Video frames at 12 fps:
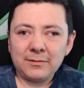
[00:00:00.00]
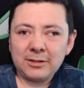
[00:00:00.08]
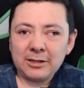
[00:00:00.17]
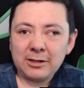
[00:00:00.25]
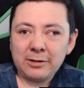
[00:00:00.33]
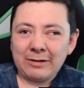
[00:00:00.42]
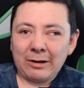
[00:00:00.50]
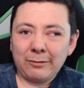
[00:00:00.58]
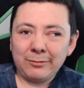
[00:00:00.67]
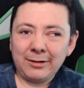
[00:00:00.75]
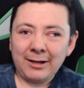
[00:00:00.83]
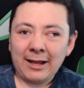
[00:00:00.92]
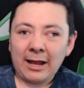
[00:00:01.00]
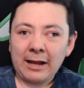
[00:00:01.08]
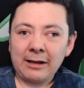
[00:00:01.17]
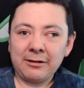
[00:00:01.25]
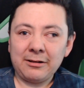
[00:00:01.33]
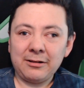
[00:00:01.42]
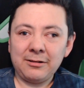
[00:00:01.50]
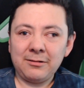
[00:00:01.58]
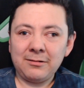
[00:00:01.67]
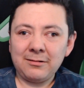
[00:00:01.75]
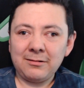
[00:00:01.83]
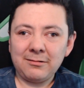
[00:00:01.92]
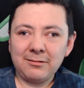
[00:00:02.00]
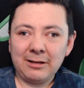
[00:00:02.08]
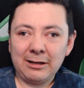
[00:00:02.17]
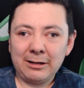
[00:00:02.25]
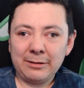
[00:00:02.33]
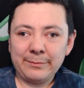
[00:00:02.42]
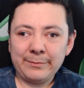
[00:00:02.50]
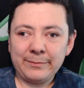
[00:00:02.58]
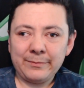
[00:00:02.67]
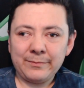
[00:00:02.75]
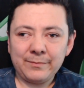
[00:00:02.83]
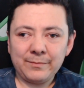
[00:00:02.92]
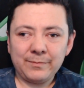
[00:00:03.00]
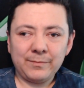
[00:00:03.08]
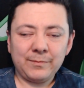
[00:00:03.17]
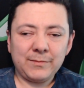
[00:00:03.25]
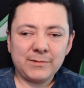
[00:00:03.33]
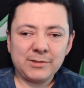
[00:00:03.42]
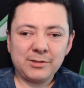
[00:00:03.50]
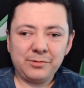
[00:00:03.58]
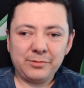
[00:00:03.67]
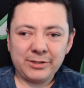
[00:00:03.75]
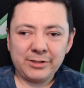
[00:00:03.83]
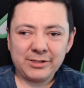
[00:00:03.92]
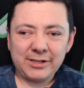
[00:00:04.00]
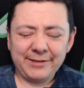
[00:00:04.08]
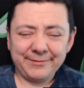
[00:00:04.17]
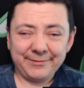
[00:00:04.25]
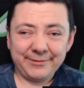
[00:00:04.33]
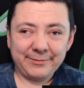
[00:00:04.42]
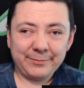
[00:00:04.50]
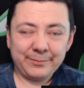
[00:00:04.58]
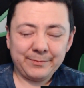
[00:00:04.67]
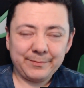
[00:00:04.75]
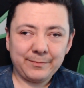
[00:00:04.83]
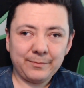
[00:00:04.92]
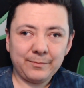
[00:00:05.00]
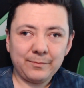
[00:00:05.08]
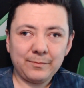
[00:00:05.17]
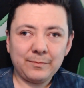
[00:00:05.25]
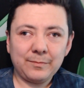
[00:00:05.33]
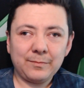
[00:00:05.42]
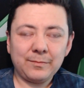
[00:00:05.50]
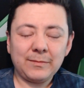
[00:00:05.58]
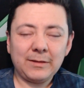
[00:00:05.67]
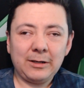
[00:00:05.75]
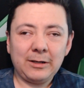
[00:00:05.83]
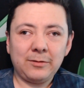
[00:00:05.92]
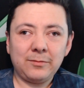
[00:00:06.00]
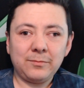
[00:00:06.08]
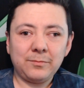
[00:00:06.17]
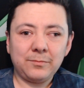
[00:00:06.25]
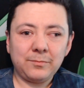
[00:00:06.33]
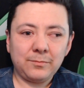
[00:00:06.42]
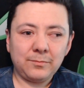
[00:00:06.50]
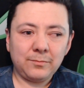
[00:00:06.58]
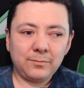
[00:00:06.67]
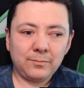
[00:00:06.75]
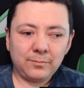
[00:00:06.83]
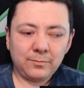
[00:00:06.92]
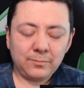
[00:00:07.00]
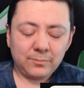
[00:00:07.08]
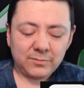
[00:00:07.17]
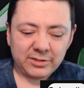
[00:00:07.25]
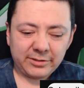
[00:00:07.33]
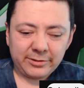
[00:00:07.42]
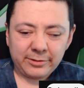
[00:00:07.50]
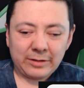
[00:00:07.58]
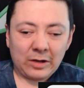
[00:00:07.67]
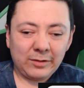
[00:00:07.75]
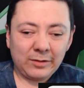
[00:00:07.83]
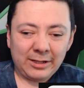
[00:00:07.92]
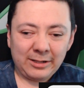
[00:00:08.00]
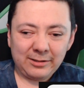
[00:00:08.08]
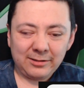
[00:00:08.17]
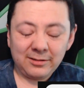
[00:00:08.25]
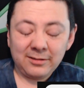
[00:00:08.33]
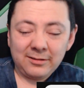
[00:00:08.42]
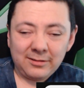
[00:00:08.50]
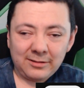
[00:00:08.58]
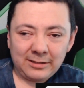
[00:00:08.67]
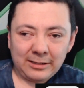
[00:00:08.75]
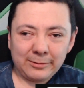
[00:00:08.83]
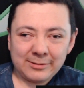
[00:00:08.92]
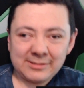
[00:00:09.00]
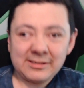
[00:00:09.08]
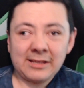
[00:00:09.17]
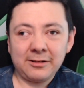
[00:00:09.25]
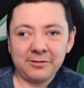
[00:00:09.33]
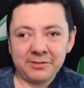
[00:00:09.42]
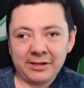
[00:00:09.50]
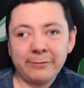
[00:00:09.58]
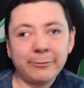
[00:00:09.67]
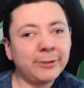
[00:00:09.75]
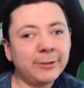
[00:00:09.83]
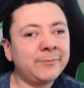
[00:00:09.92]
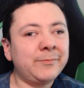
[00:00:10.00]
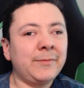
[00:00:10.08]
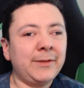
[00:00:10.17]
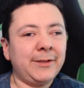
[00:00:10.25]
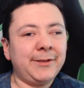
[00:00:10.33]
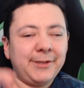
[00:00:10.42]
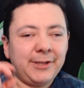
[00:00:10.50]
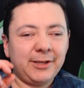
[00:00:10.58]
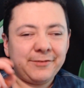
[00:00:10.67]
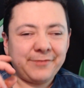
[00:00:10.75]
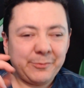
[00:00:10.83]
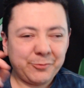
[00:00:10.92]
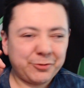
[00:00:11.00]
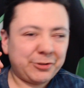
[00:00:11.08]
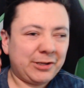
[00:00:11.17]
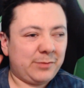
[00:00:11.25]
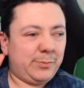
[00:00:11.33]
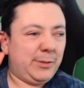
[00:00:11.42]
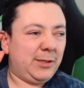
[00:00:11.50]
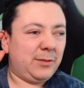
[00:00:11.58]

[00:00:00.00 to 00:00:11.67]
go out and, to achieve, you know, to go out and, you know, it's like, okay, well, if I'm going to be a